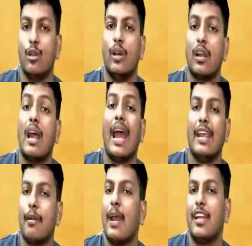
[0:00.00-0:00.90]
your
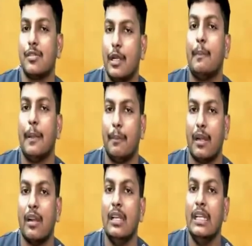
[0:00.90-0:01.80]
higher management people.
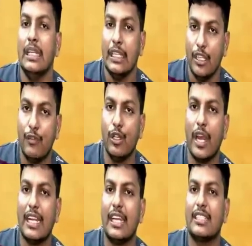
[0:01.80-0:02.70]
If you
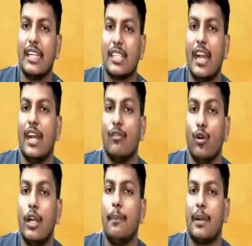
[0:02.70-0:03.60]
get that such kind of
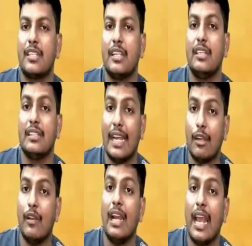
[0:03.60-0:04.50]
good impression, that
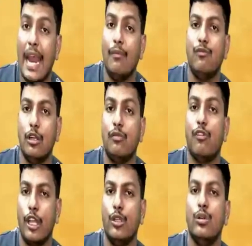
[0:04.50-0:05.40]
will helpful
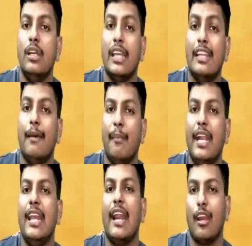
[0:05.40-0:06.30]
for you in the
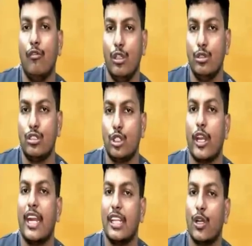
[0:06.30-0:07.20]
mid-year reviews to
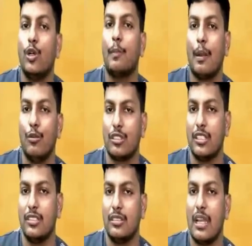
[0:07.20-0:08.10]
get the good
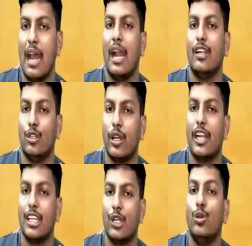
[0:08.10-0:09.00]
promotions and to
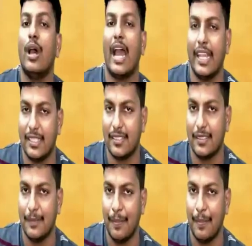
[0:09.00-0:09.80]
get the good hikes.